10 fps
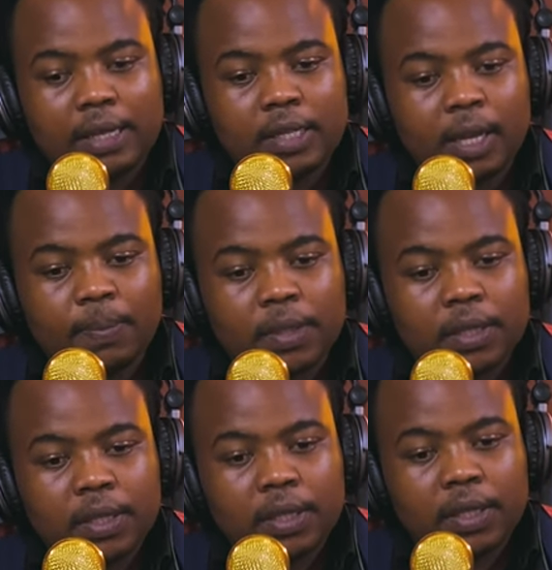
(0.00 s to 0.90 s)

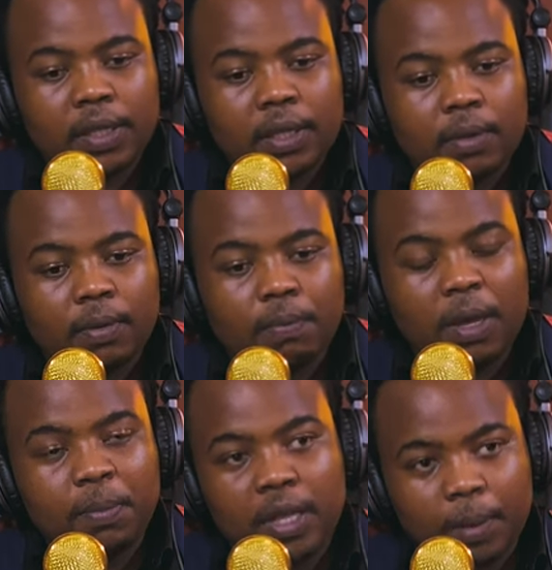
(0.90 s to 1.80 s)
except
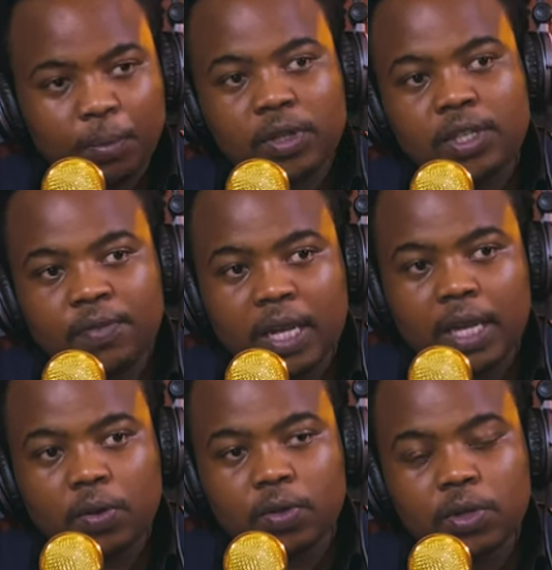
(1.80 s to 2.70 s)
maybe the approach they've
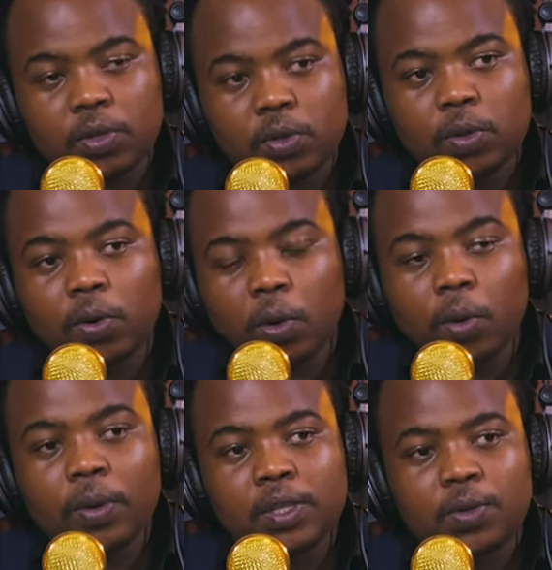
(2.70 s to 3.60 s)
taken also is also
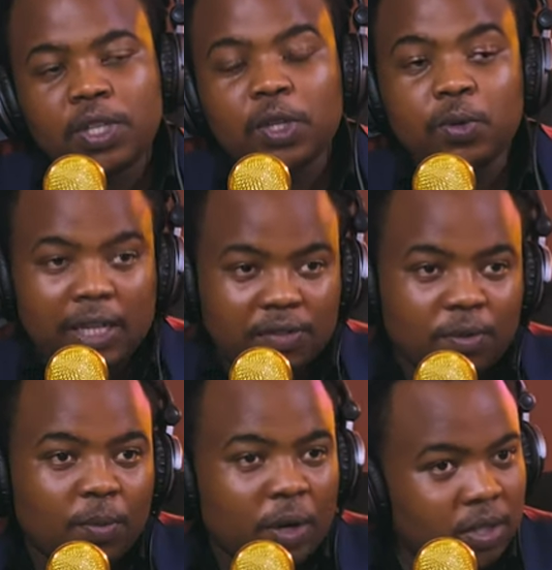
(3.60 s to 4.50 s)
always to shield us
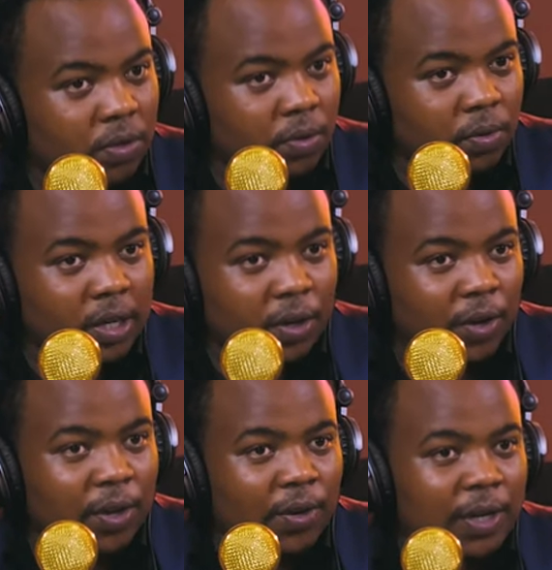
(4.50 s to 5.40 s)
from what's really
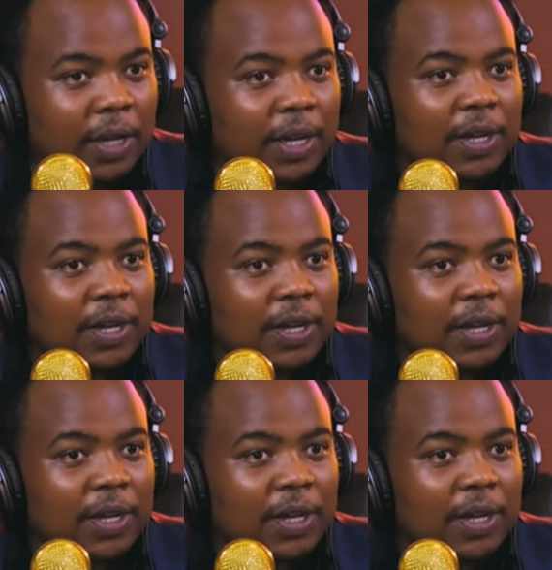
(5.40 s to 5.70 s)
going on.